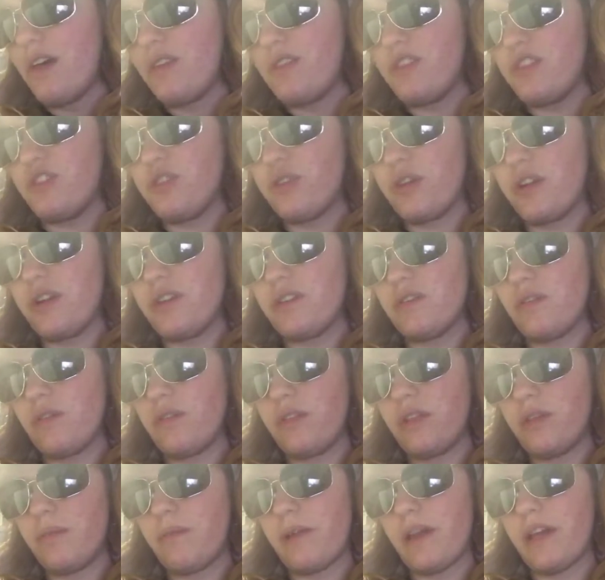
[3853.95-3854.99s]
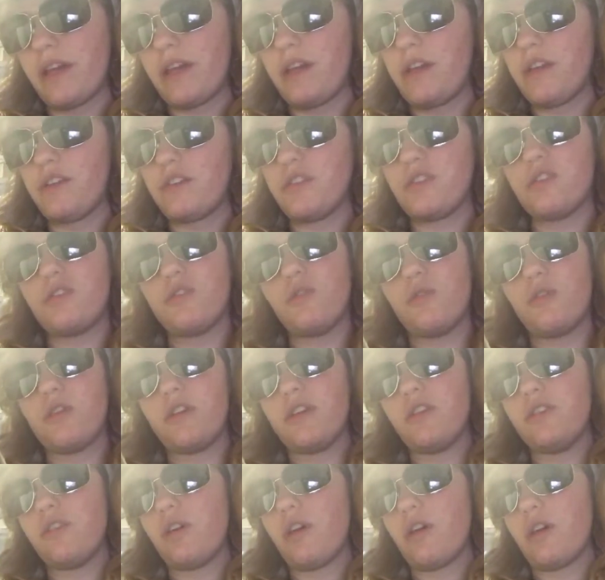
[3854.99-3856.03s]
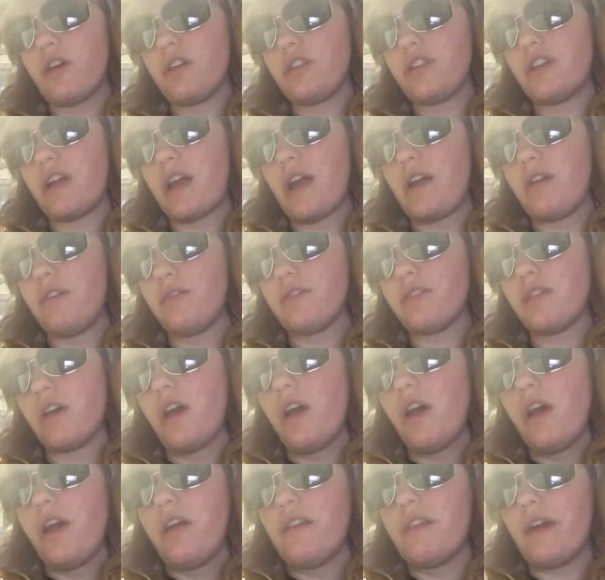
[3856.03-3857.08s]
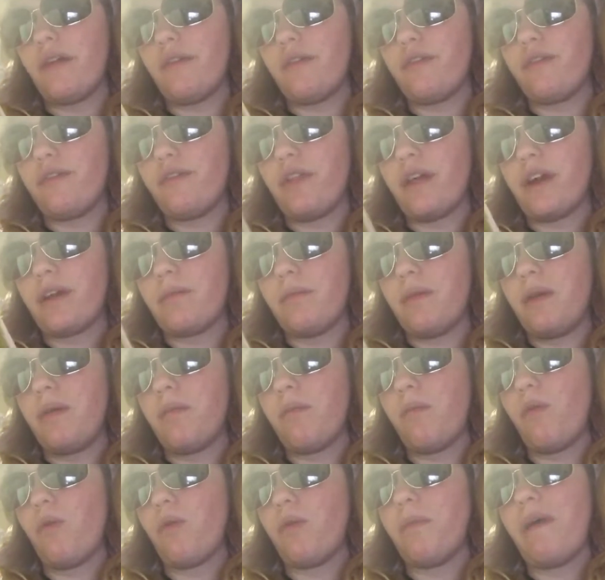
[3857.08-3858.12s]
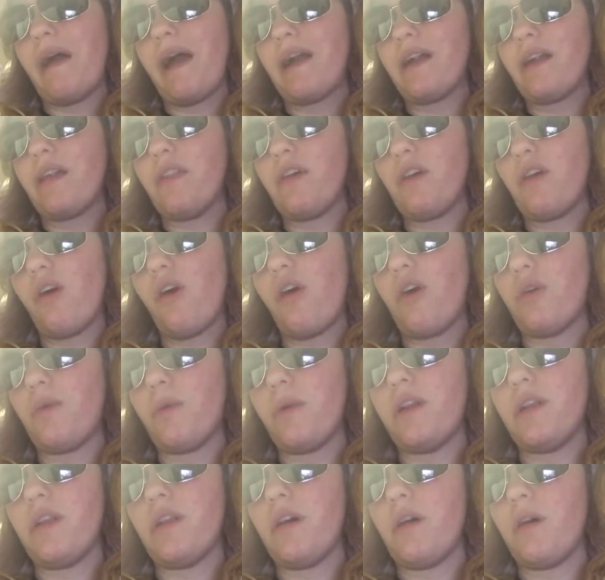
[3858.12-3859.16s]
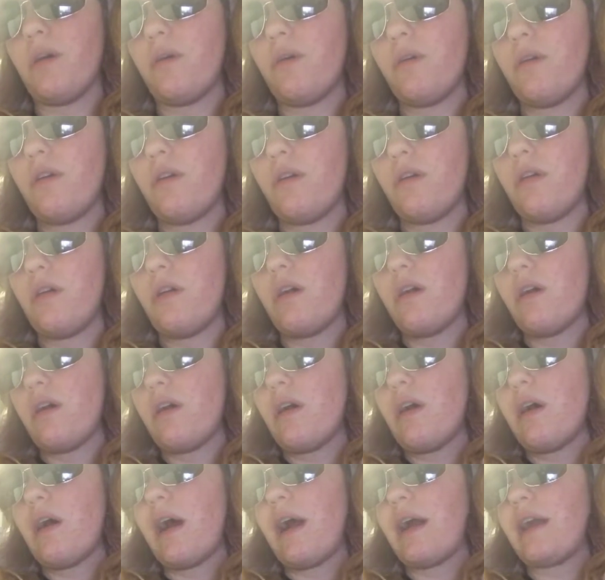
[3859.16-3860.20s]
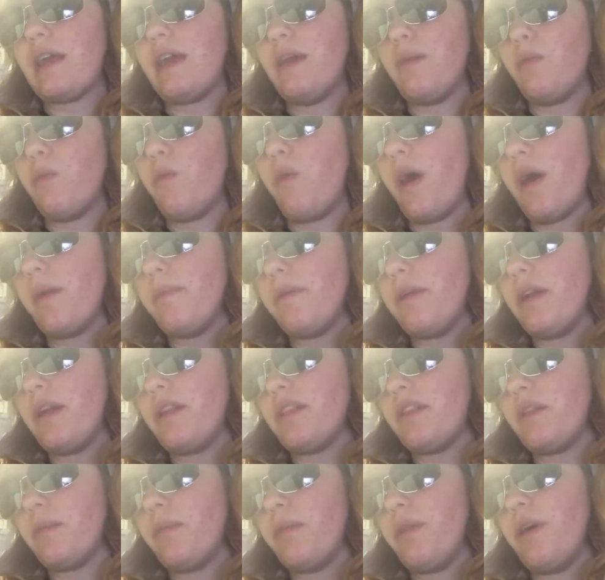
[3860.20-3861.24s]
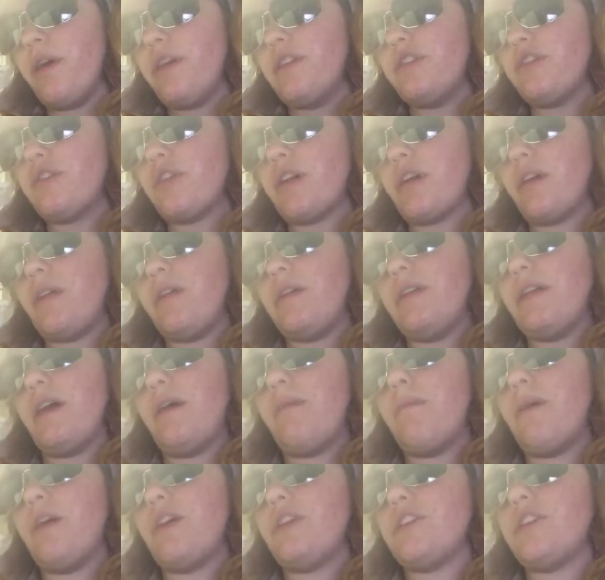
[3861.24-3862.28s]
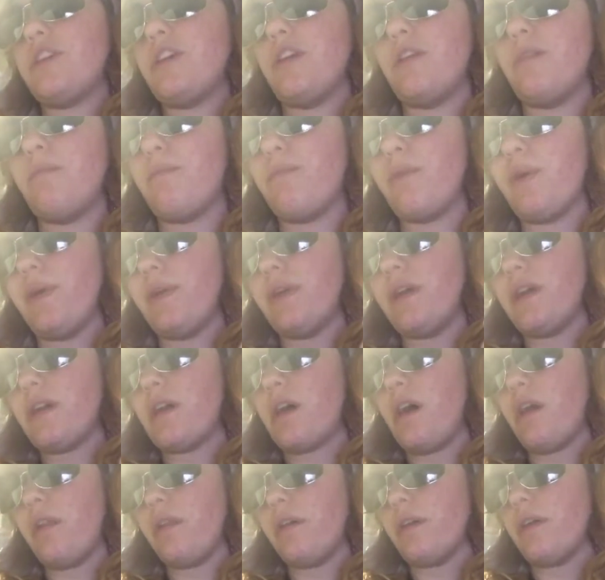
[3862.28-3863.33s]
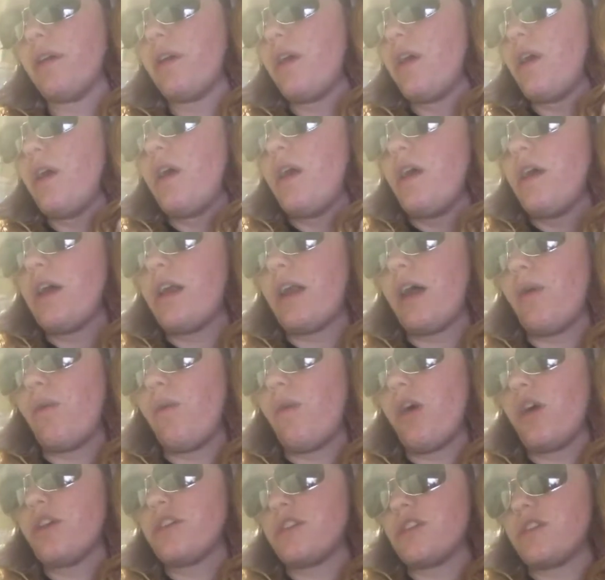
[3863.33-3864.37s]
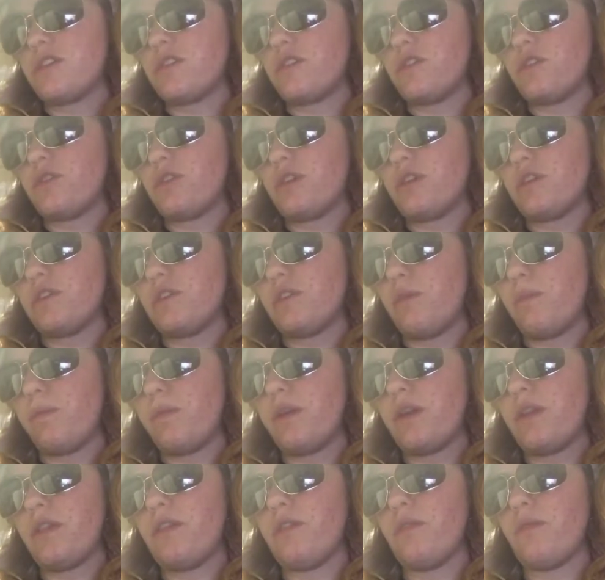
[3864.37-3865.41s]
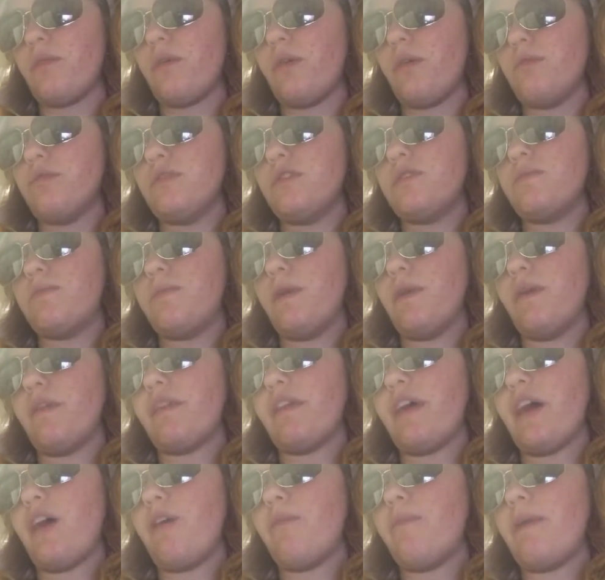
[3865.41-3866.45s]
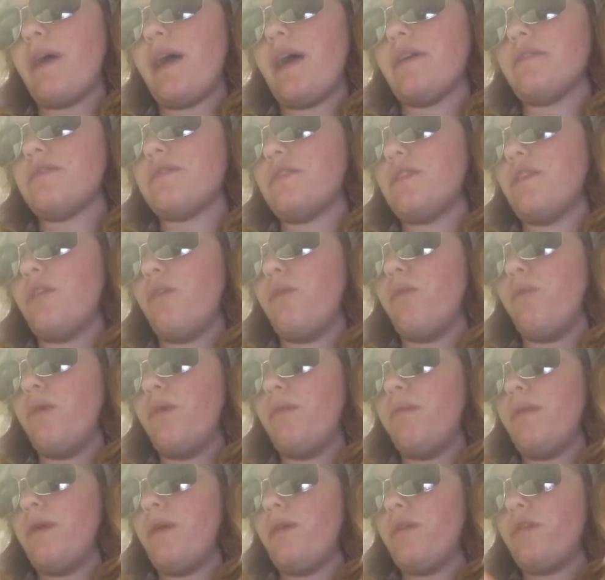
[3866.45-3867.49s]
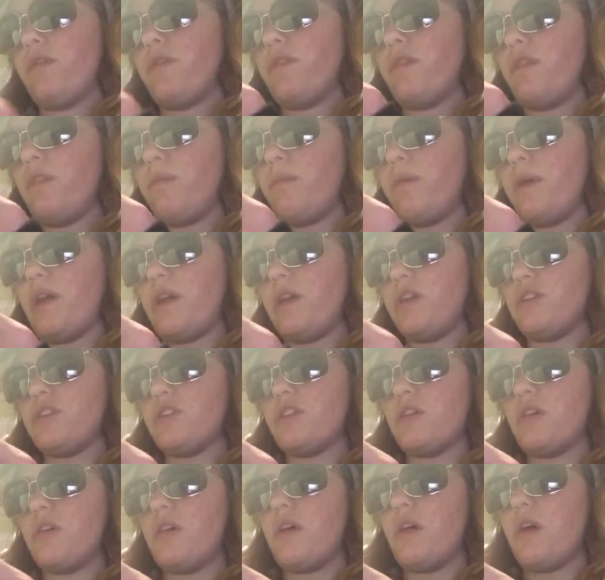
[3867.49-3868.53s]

the trees only making distorted, darker shadows that reflect me more back in the car window. I keep wiping at the blood trickling down my chin in brilliant color, and I watch as the trees open and the road spills out past the old windmills to the beach.